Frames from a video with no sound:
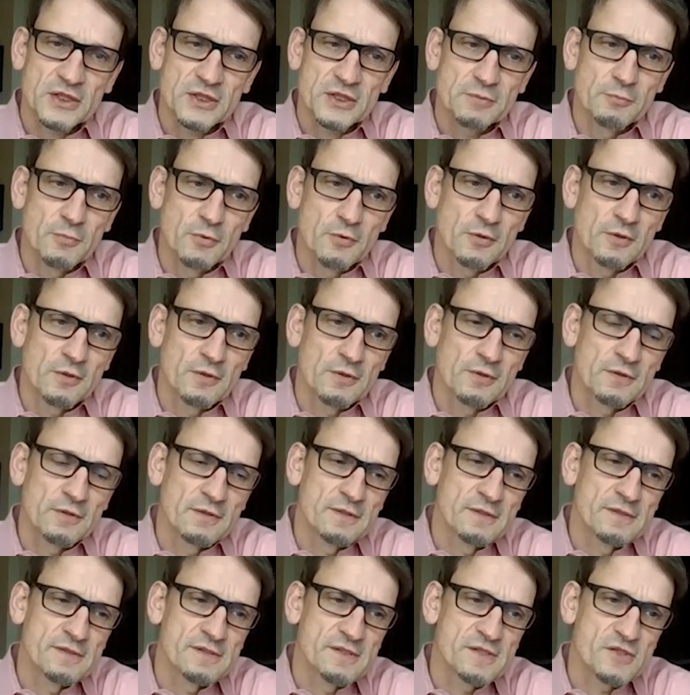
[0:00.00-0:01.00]
more
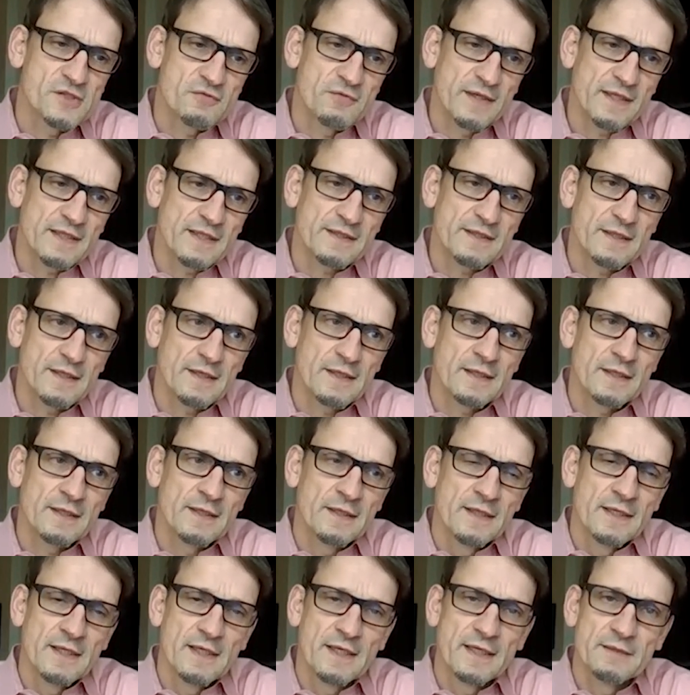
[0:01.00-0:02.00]
stricter
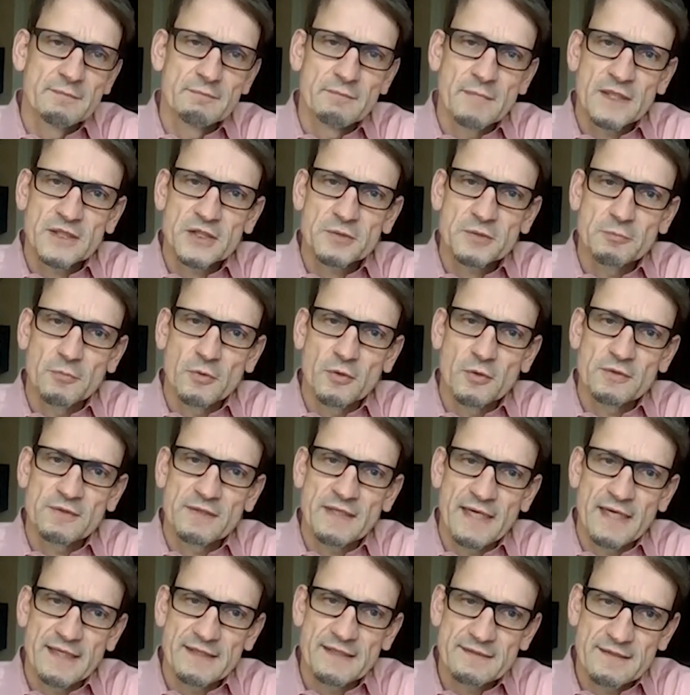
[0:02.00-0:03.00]
and much more
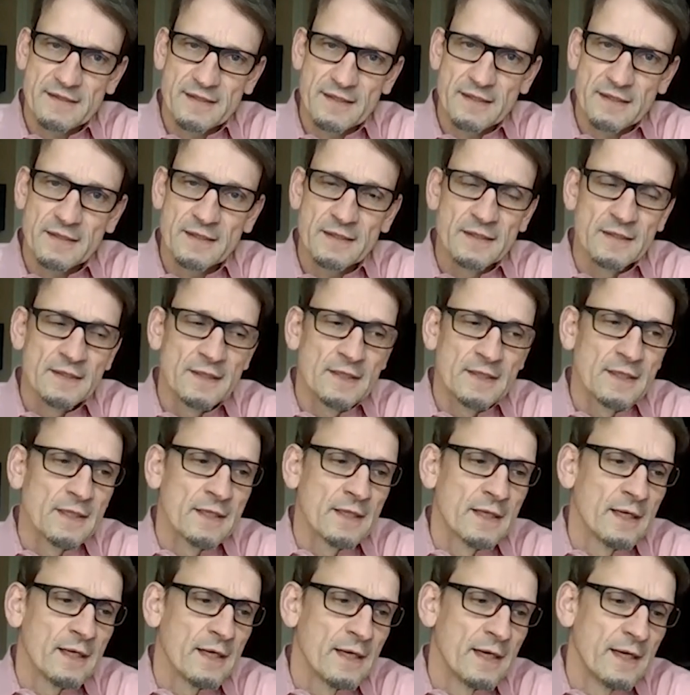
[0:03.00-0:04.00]
tighter
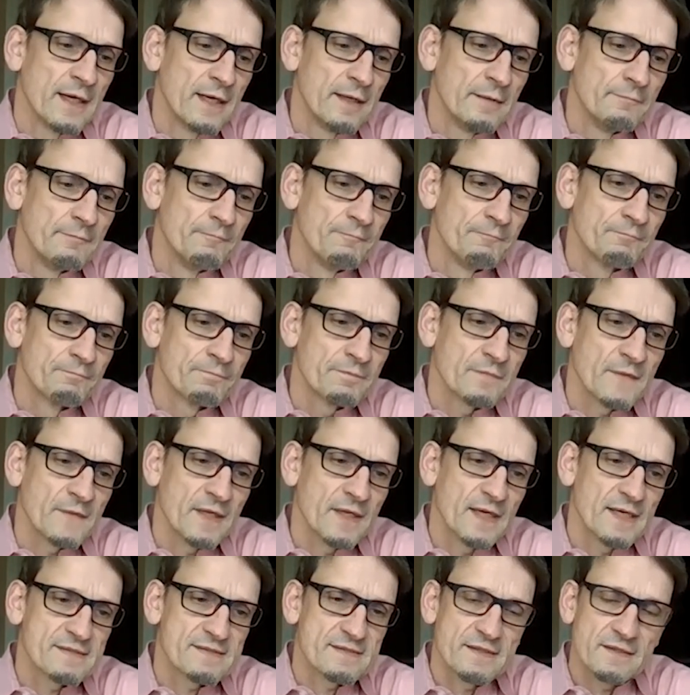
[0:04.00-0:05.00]

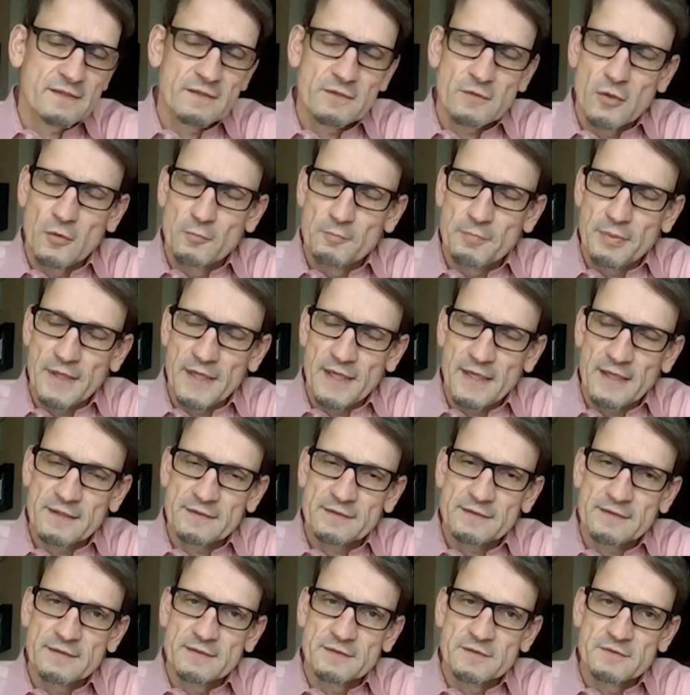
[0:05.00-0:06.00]
as it compared
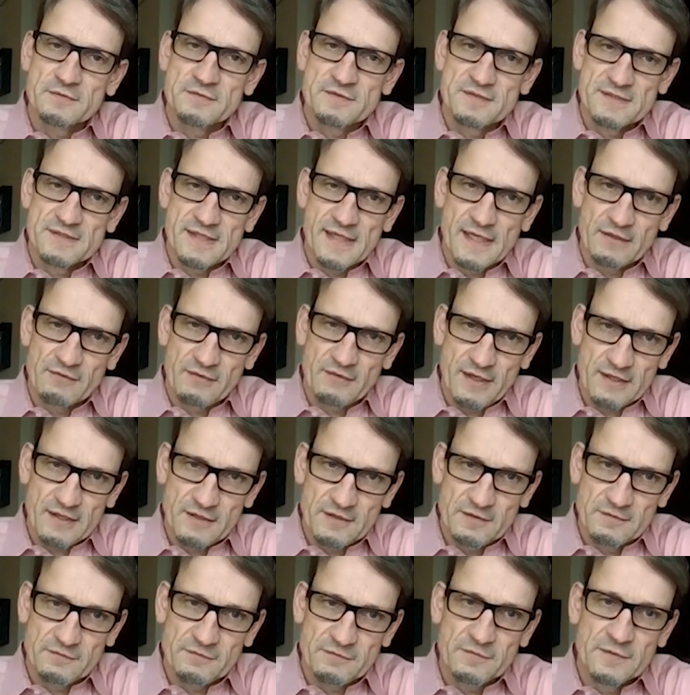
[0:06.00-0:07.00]
to the
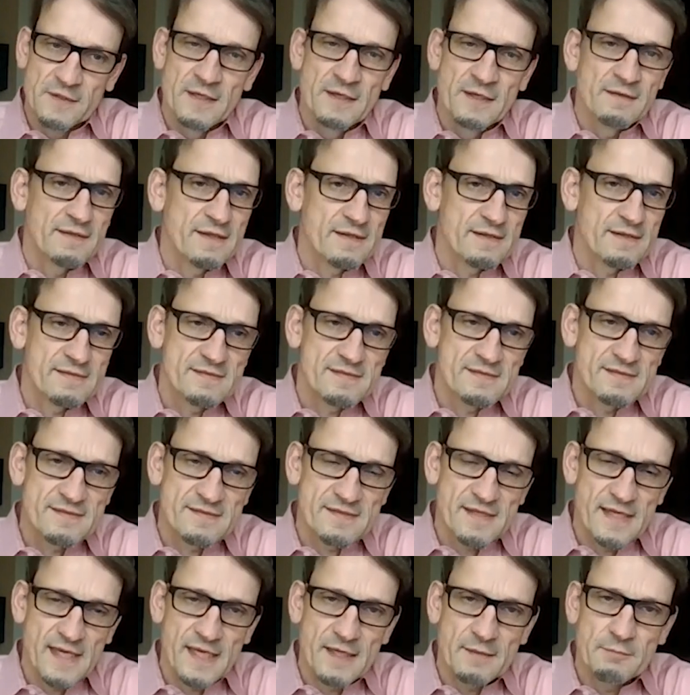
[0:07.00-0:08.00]
directive. That is the
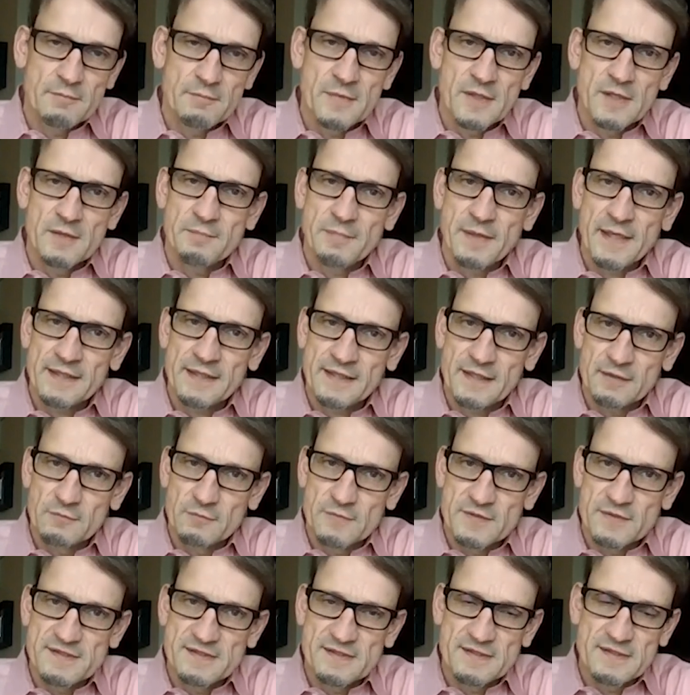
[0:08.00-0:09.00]
same pattern
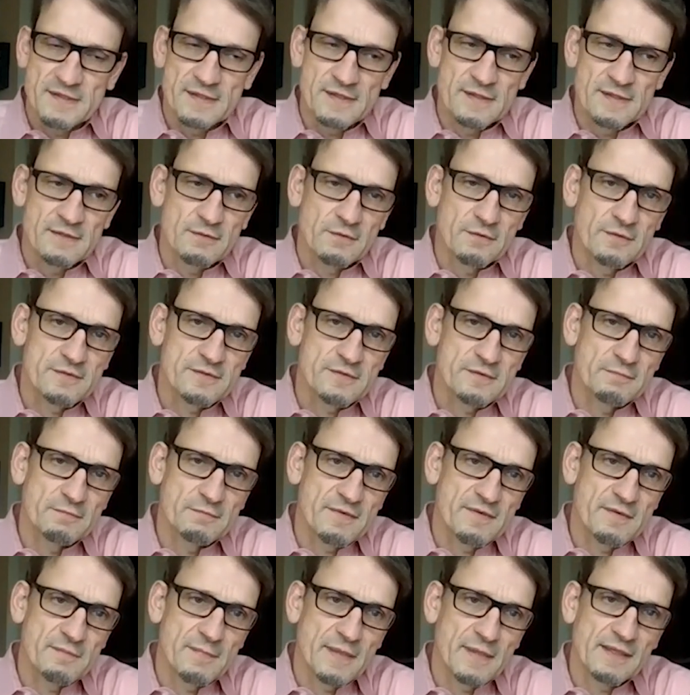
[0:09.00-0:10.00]
we see also
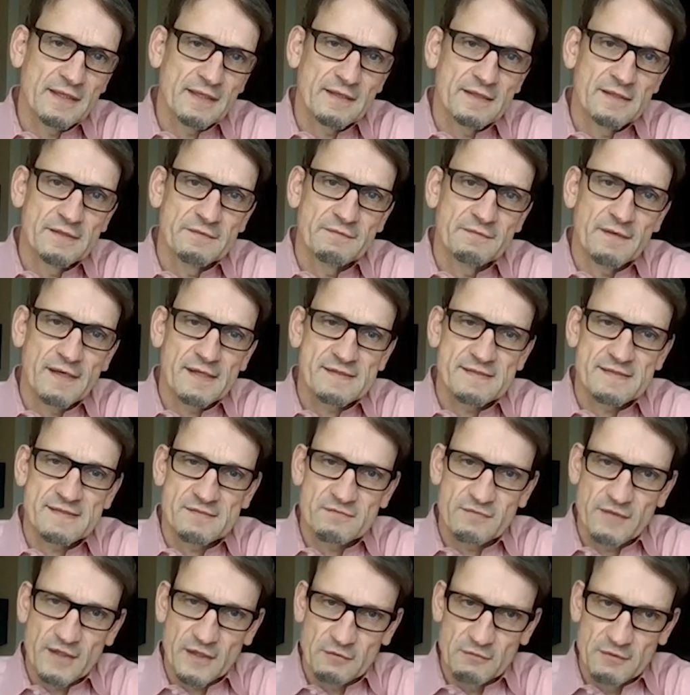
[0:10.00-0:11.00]
with the medical devices
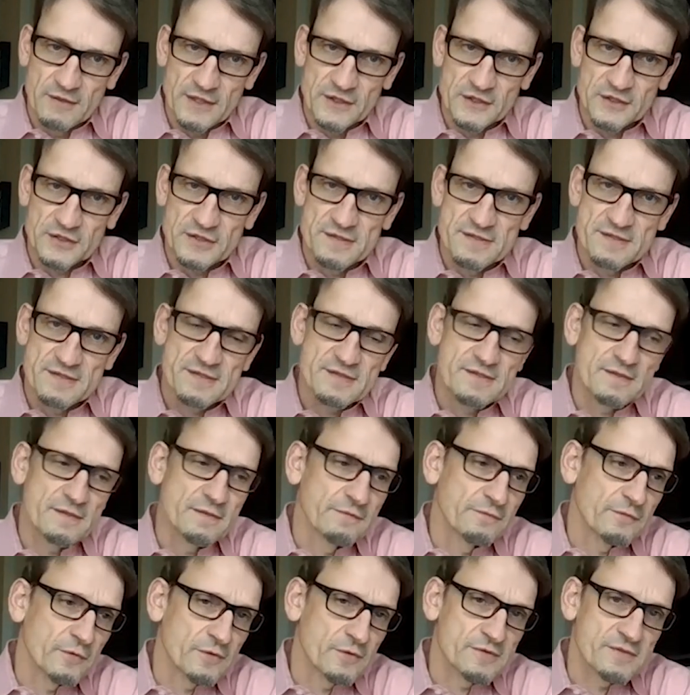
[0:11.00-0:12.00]
regulations
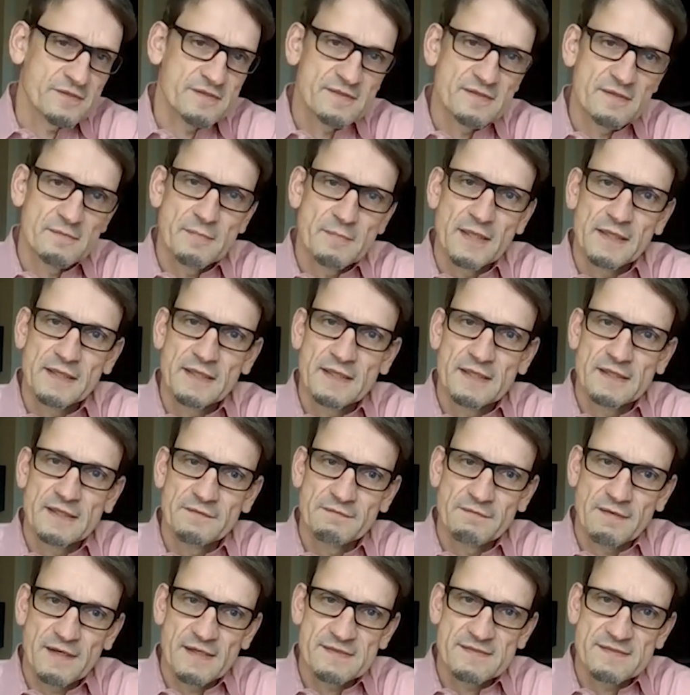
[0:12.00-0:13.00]
versus medical
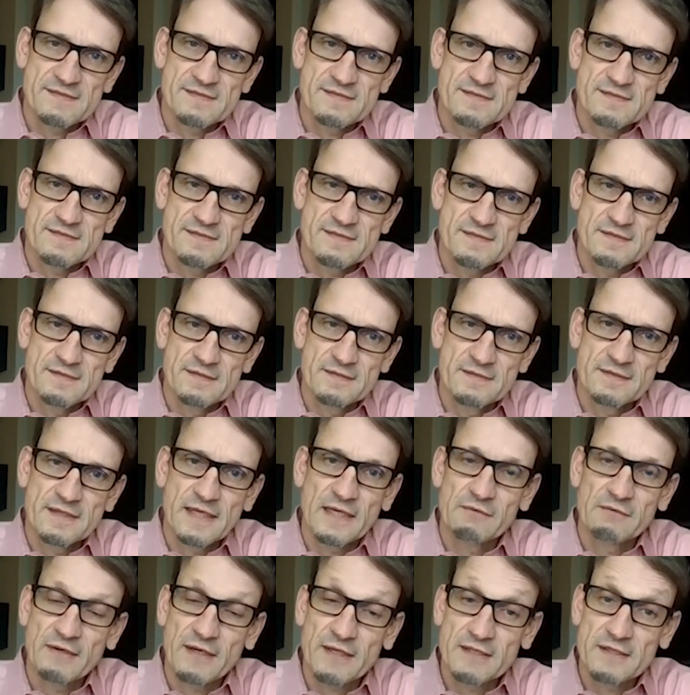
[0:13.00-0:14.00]
devices
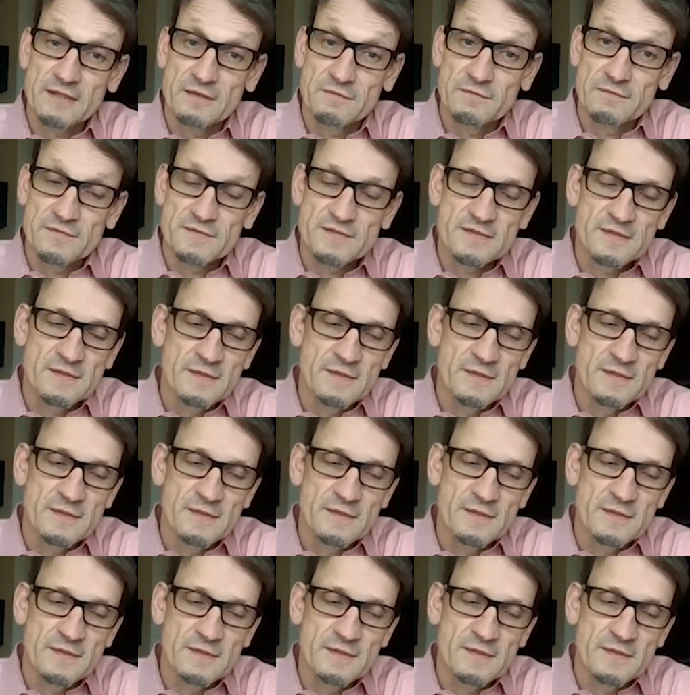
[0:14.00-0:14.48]
directives.